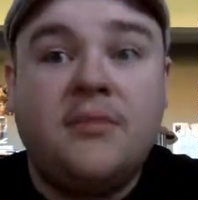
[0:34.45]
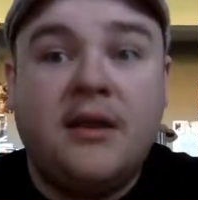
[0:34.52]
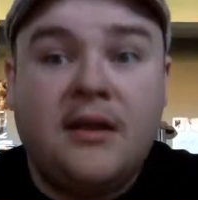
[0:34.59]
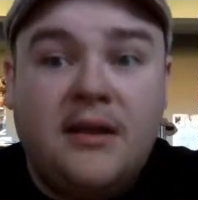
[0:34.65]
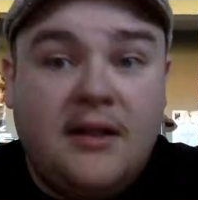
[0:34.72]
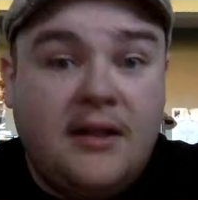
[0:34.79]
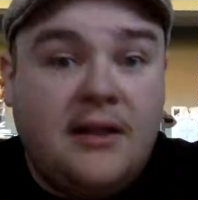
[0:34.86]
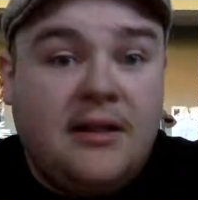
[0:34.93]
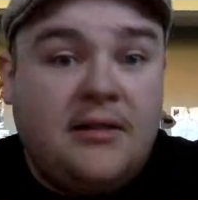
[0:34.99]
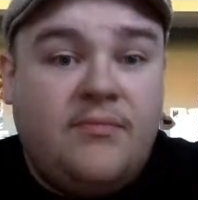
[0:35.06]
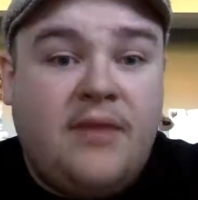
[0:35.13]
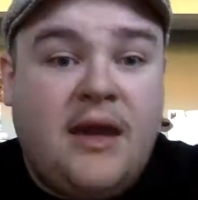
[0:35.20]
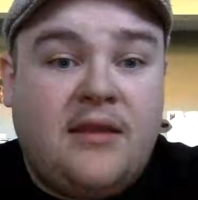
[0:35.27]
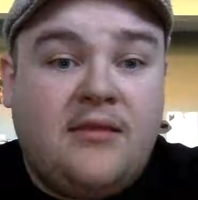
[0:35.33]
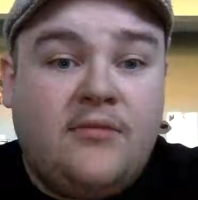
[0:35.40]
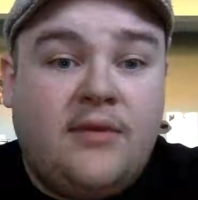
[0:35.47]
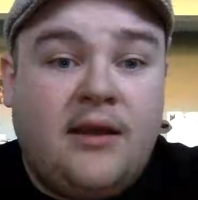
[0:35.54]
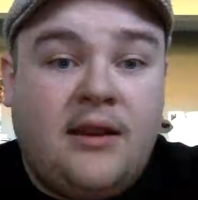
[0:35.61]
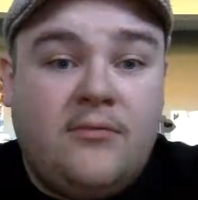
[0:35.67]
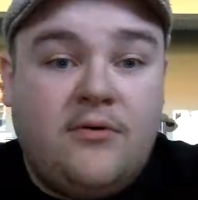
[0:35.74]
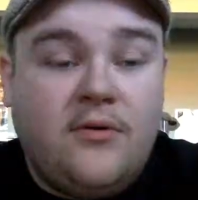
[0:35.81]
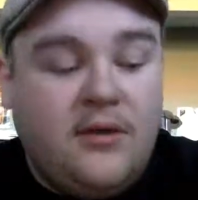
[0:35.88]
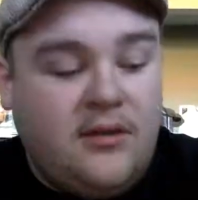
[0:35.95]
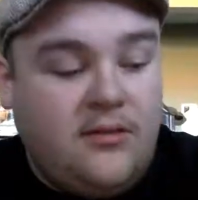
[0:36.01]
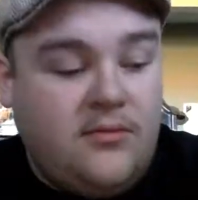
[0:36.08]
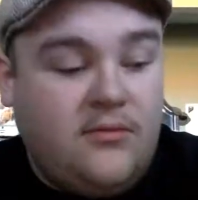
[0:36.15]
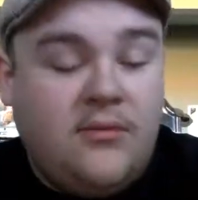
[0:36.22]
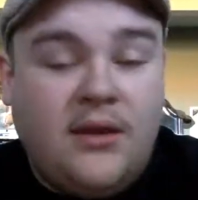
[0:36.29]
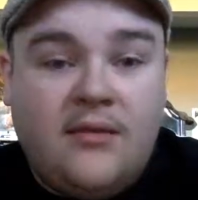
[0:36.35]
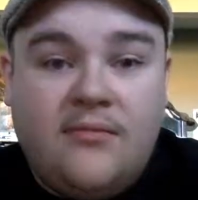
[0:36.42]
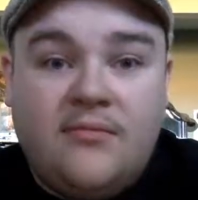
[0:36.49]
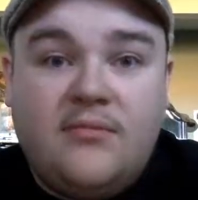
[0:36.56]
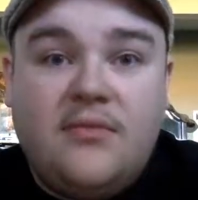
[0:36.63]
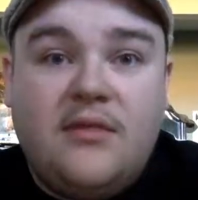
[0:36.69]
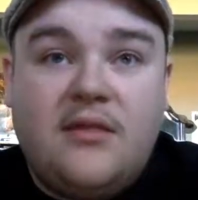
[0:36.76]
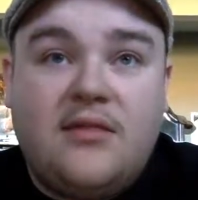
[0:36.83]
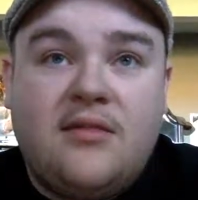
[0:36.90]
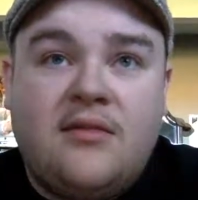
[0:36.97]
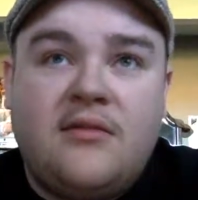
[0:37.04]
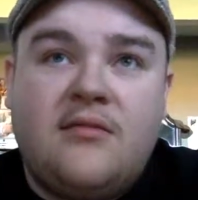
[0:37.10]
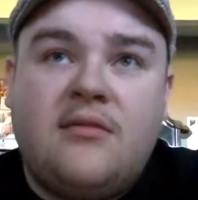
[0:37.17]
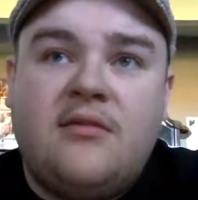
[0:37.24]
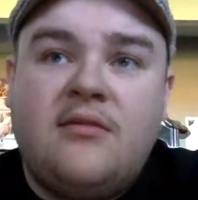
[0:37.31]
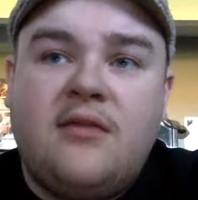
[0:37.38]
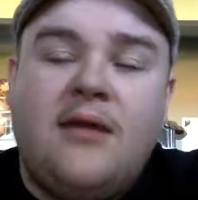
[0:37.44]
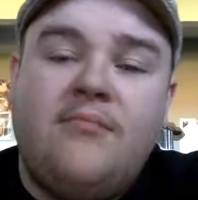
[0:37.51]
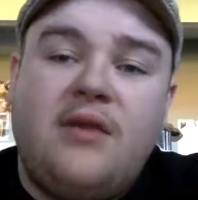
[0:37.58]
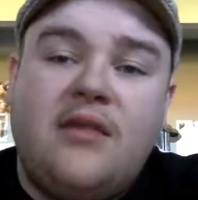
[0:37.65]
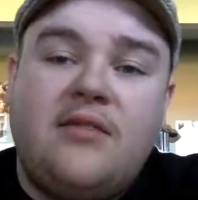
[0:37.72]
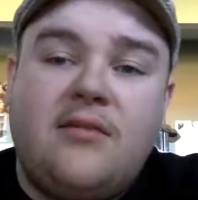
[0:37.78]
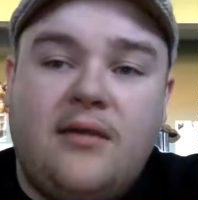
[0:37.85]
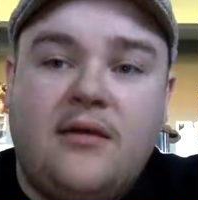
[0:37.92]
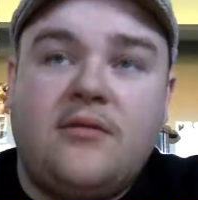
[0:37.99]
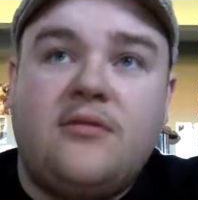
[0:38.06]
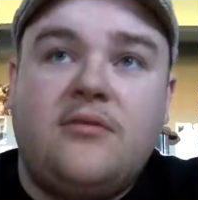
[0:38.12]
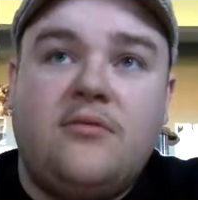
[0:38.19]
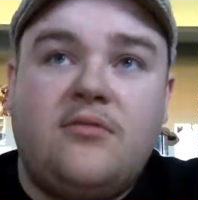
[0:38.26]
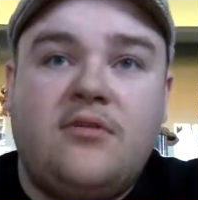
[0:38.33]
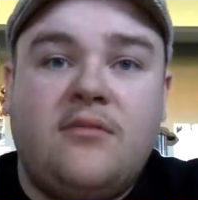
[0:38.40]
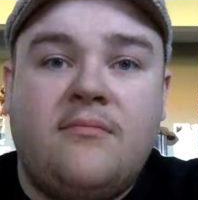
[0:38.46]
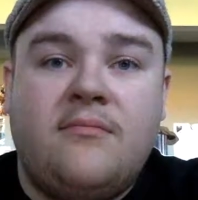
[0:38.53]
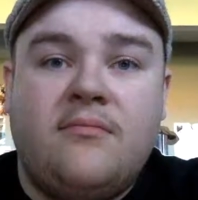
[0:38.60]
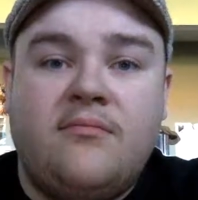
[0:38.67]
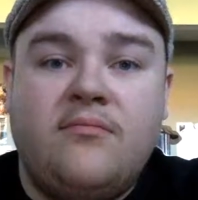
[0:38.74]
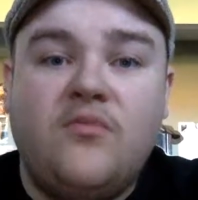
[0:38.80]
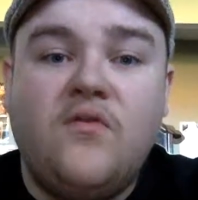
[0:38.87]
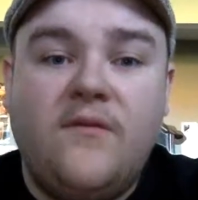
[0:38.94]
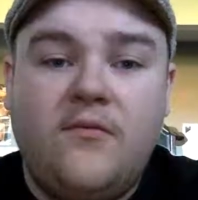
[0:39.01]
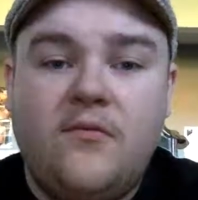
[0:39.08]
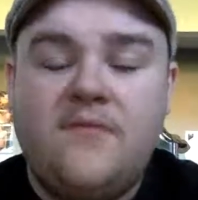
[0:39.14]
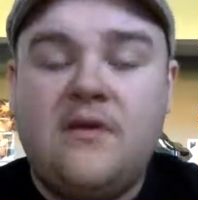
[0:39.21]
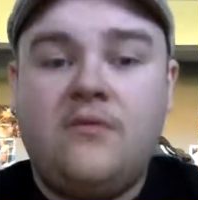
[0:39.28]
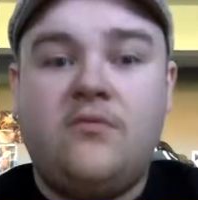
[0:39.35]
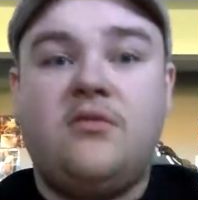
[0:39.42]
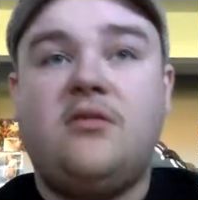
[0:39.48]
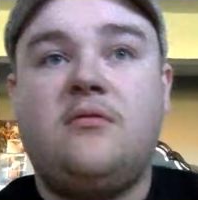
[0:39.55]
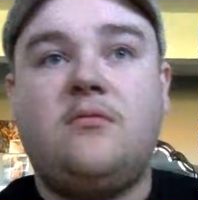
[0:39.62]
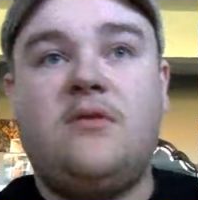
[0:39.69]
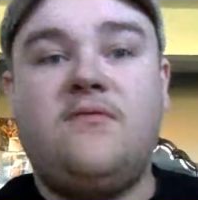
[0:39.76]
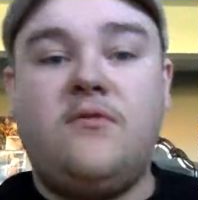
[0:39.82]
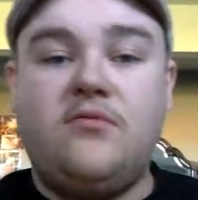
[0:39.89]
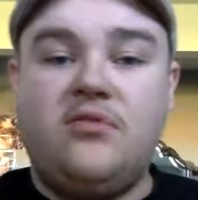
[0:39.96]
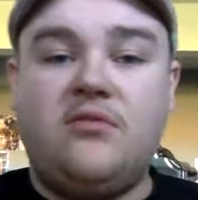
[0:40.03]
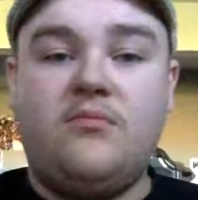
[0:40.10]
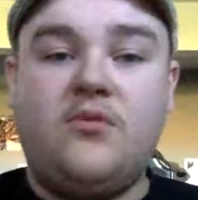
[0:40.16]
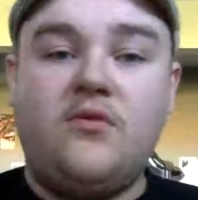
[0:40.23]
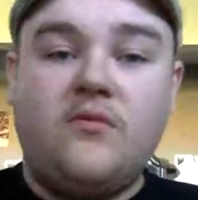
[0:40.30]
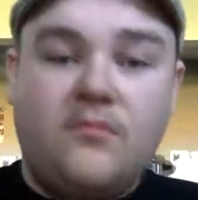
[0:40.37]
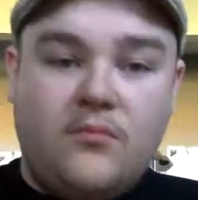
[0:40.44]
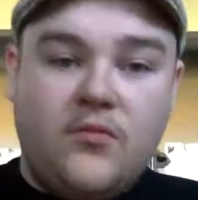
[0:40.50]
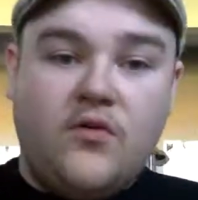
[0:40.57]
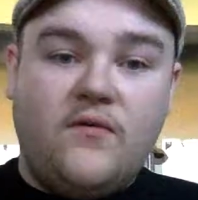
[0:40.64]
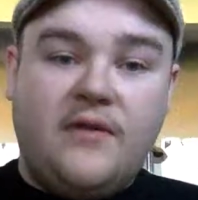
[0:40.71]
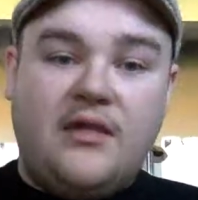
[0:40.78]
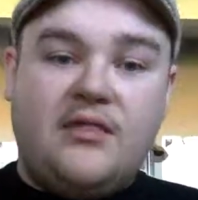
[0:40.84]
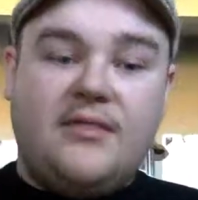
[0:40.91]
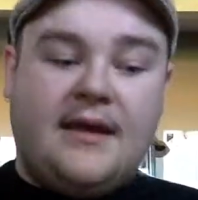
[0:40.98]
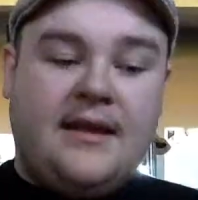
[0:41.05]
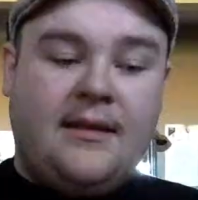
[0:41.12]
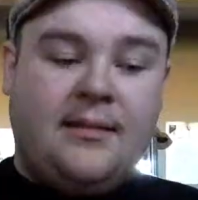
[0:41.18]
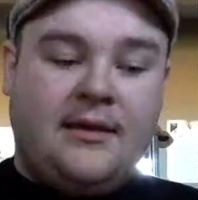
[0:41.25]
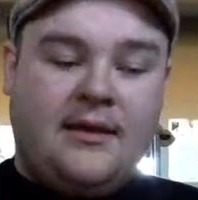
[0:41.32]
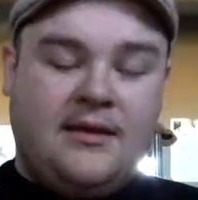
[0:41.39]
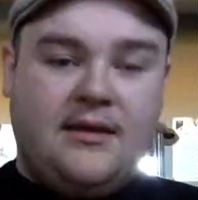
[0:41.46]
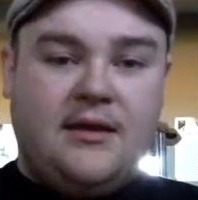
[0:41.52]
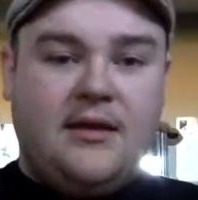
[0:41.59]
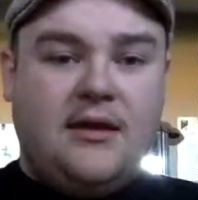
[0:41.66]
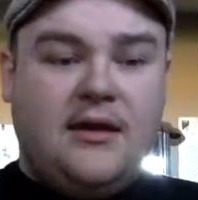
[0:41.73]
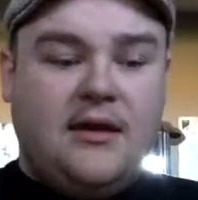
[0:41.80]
But back to what I'm going to do. I'm basically going to do some movie reviews and review some new movies that I like,